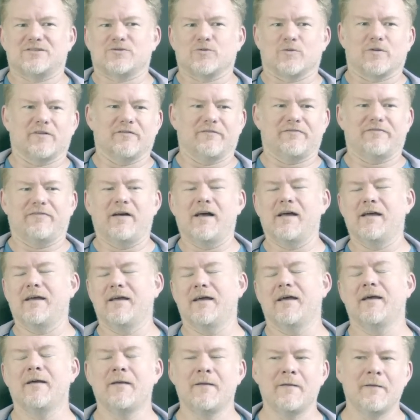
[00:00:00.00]
sort of
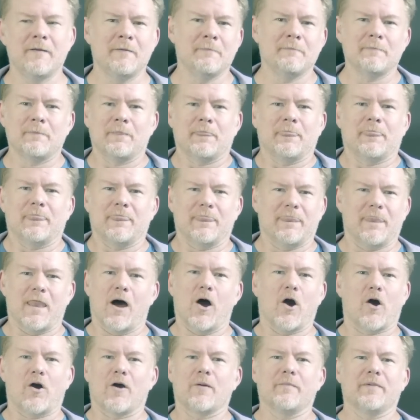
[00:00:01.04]

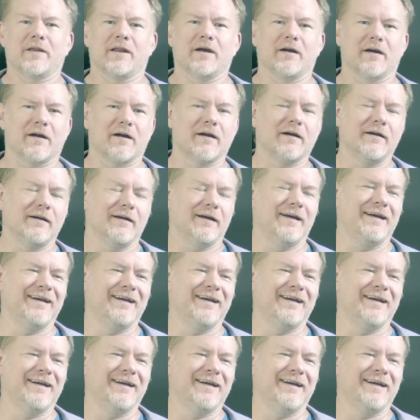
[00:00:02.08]
arbiter